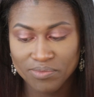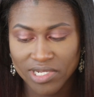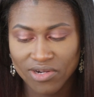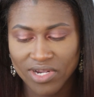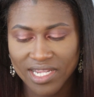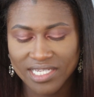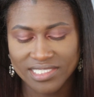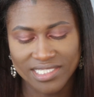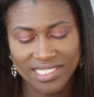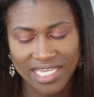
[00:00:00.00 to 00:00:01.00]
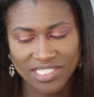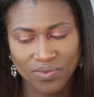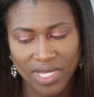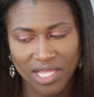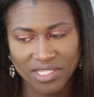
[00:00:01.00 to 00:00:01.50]
put it on because it takes a
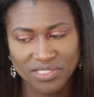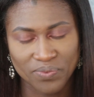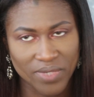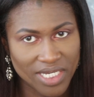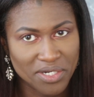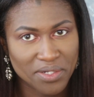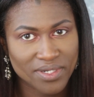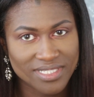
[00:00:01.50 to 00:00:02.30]
while as well.